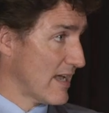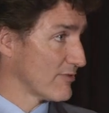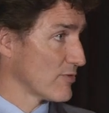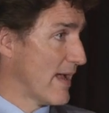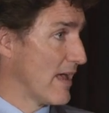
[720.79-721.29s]

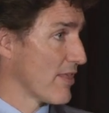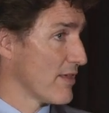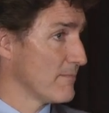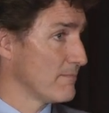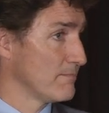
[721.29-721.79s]
aftermath.
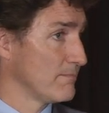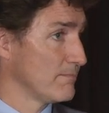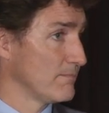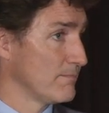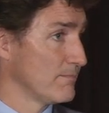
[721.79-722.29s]

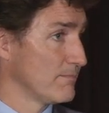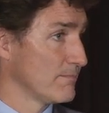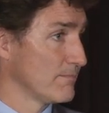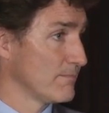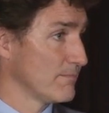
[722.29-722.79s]

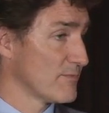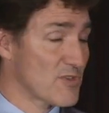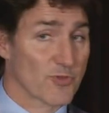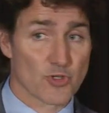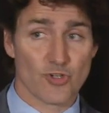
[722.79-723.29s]
See,
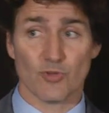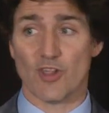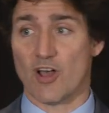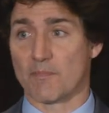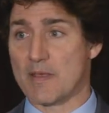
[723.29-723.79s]
for too
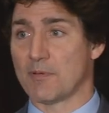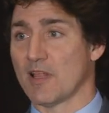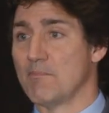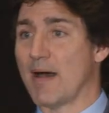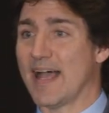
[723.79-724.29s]
long, people
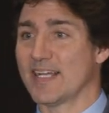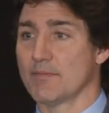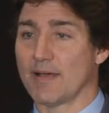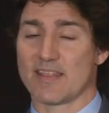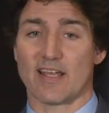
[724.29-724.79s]
abided
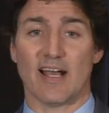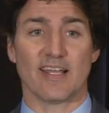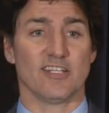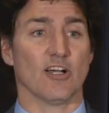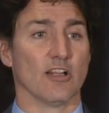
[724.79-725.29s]
by the
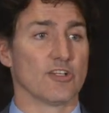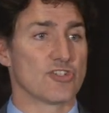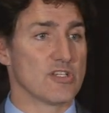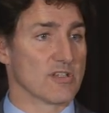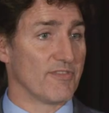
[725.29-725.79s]

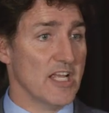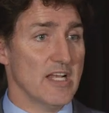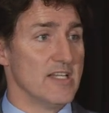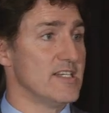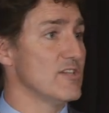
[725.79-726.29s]
ideologies of
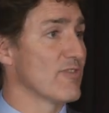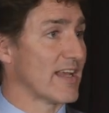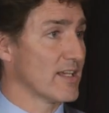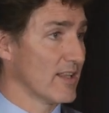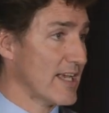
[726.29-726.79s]

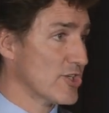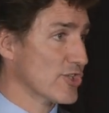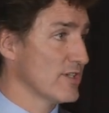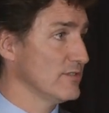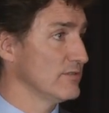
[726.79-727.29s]

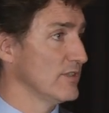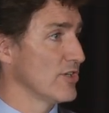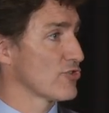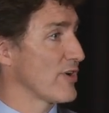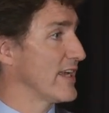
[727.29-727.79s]
deregulation,
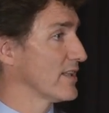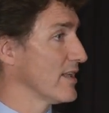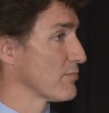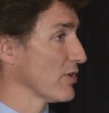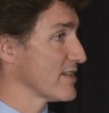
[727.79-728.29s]
trade
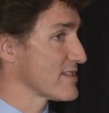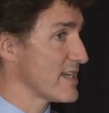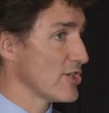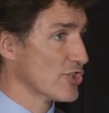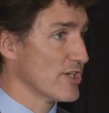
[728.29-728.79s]

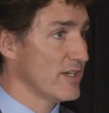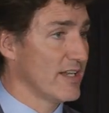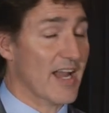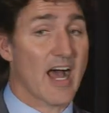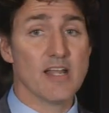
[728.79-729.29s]
liberalization,
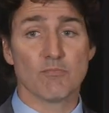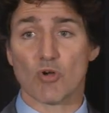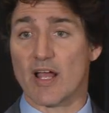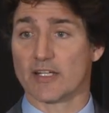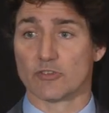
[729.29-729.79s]
and
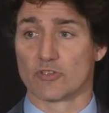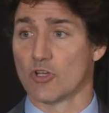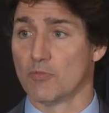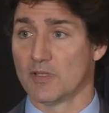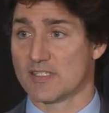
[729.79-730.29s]
unbridled
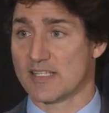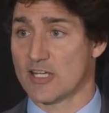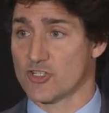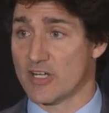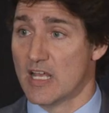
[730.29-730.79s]

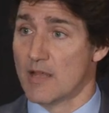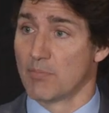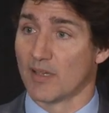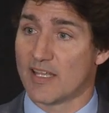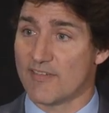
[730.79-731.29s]
globalization,
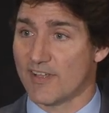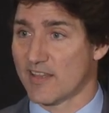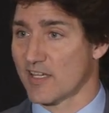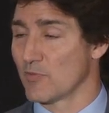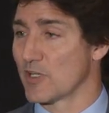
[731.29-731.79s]
believing
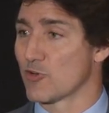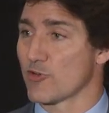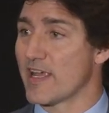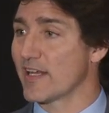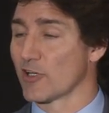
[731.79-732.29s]
that it would
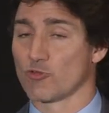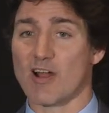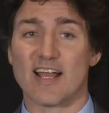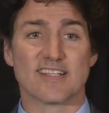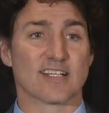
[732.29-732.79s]
create a
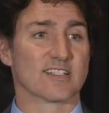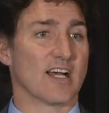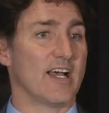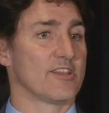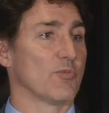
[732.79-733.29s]
rising
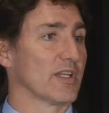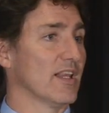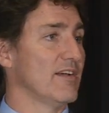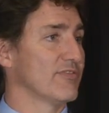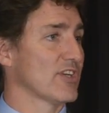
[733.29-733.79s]
tide that would
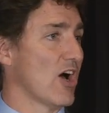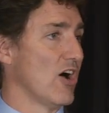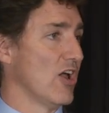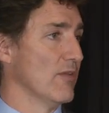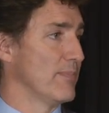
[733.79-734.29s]
lift
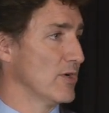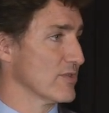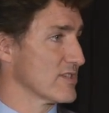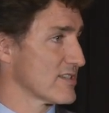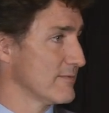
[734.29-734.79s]
all
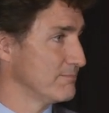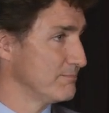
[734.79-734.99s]
boats.